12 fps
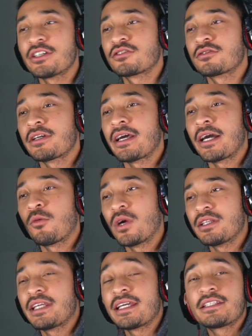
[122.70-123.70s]
just
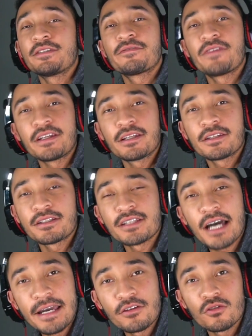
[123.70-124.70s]
when they defended the
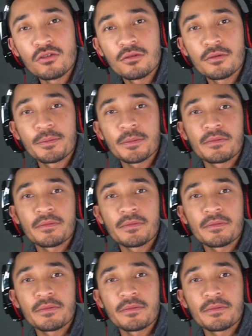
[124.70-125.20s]
title,